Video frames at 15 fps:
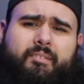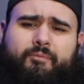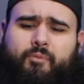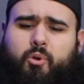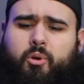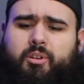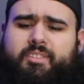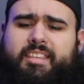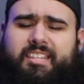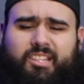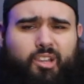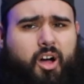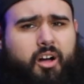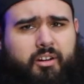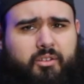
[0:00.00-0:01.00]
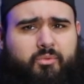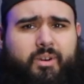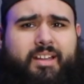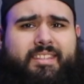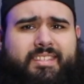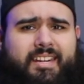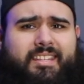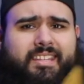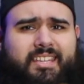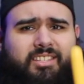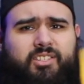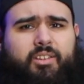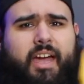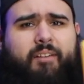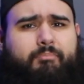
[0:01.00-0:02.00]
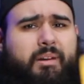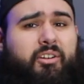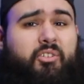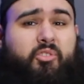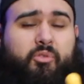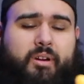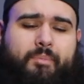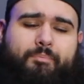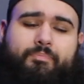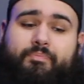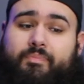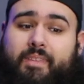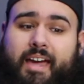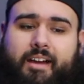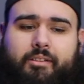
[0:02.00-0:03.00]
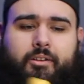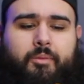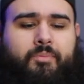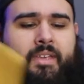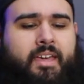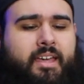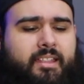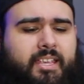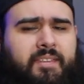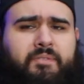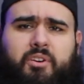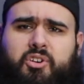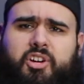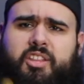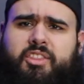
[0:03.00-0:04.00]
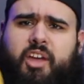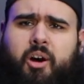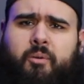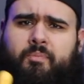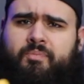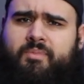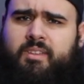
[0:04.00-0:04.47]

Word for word: for these longer ones, and I guess they have better grip. I don't know. These feel good though.